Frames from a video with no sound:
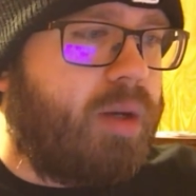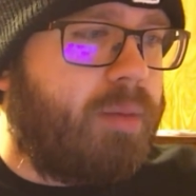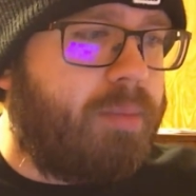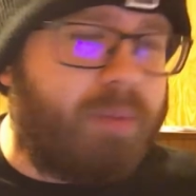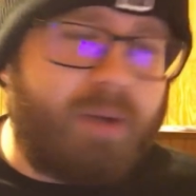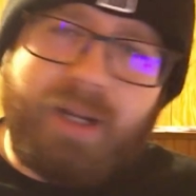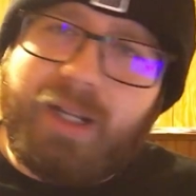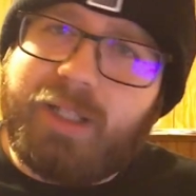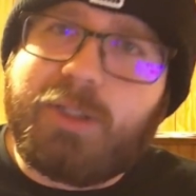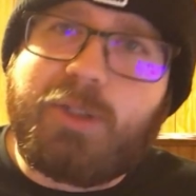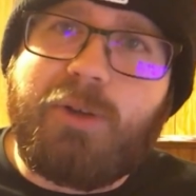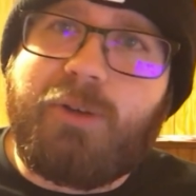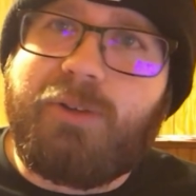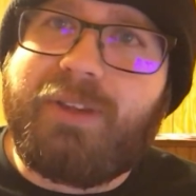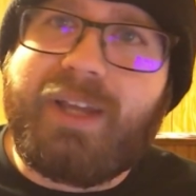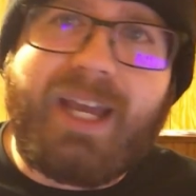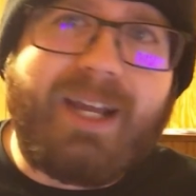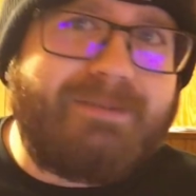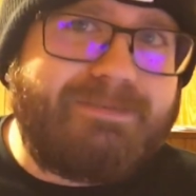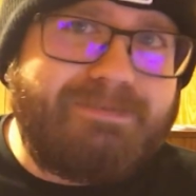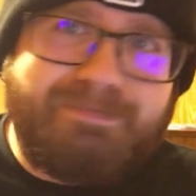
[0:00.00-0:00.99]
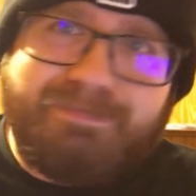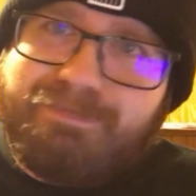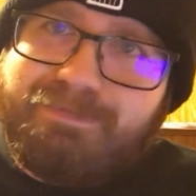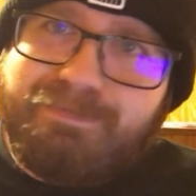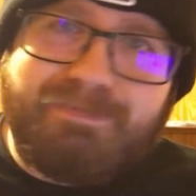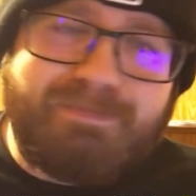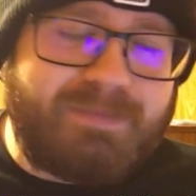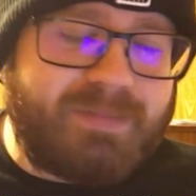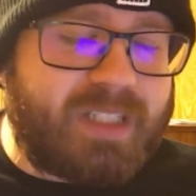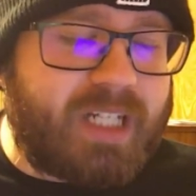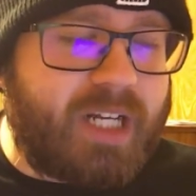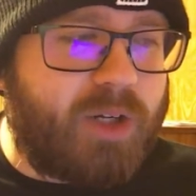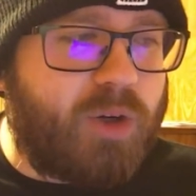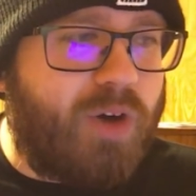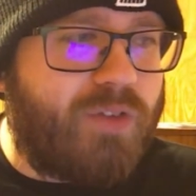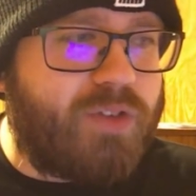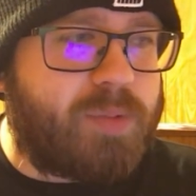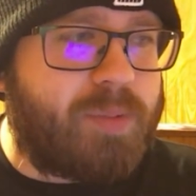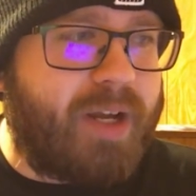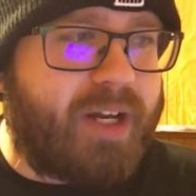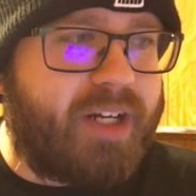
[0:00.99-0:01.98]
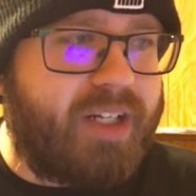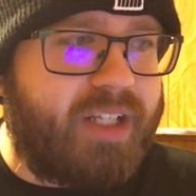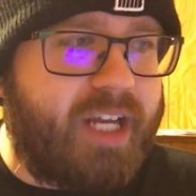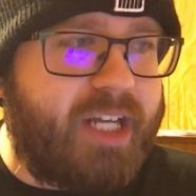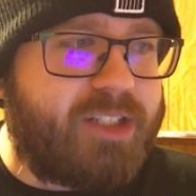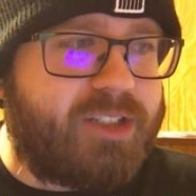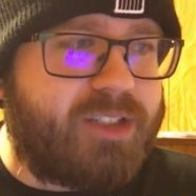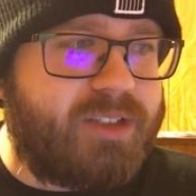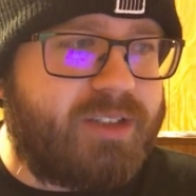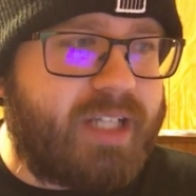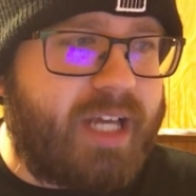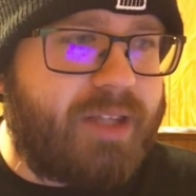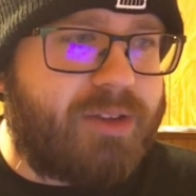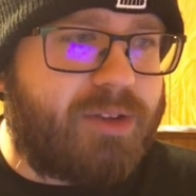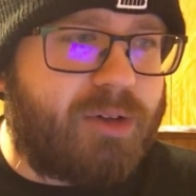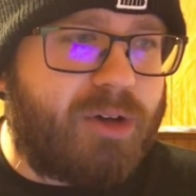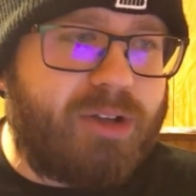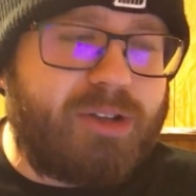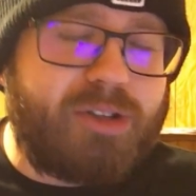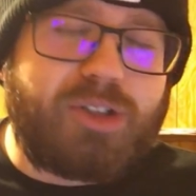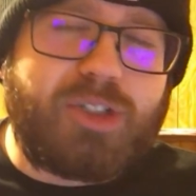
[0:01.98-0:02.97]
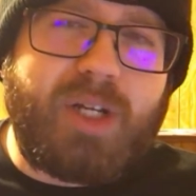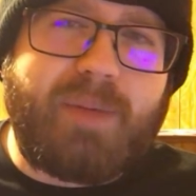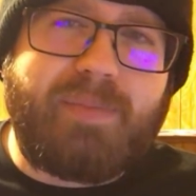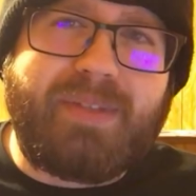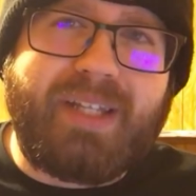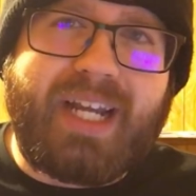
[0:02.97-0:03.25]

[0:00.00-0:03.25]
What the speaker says: But until then, gotta go off speculation that they're on the ship.